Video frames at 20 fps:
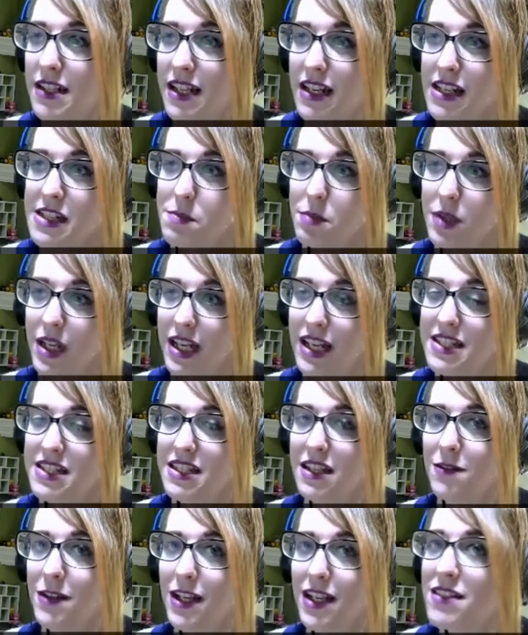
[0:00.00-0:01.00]
decks play
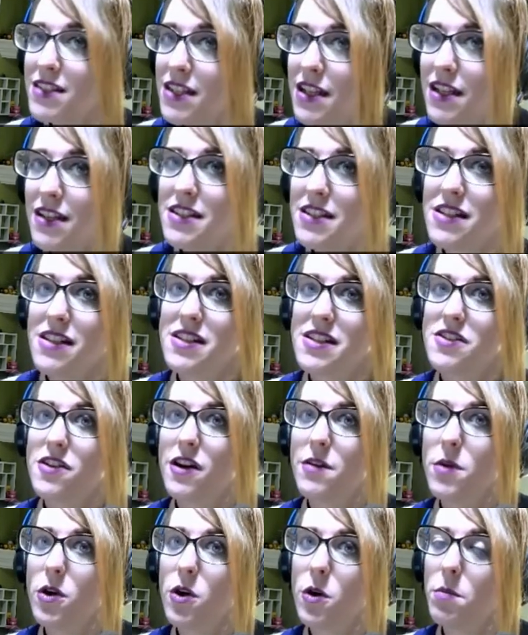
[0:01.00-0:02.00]
stuff like DNC, so
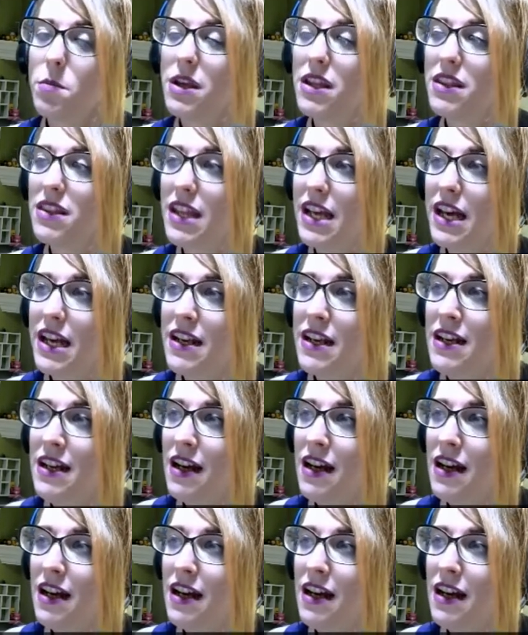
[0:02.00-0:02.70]
I'm hoping that